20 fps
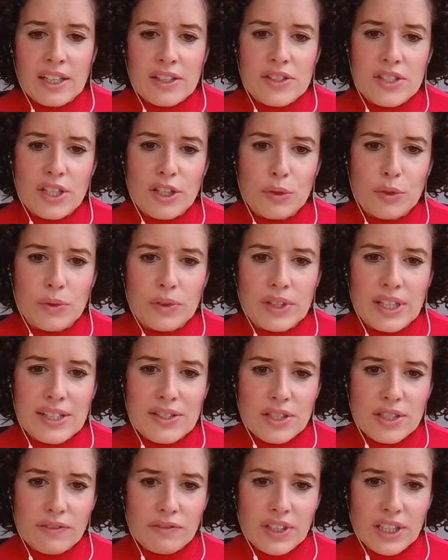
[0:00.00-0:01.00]
So
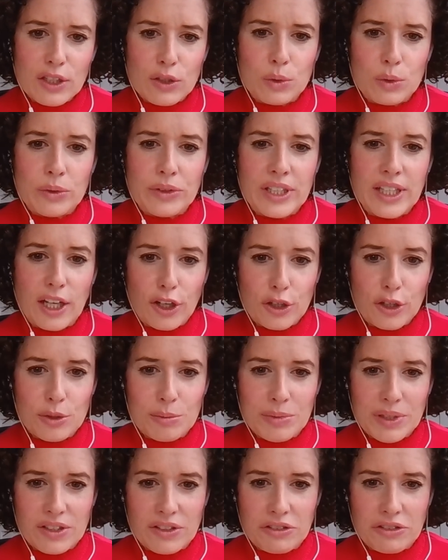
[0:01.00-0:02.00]
there's something called the
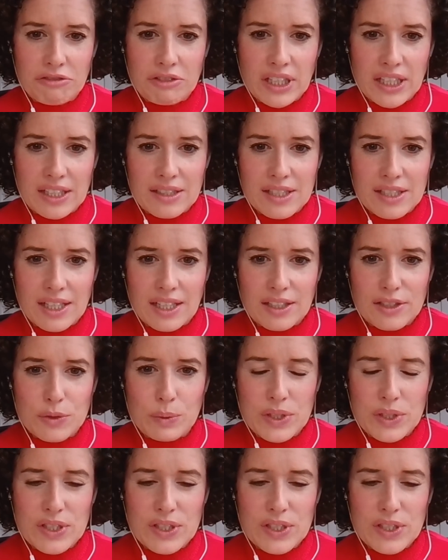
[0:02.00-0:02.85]
omega three index,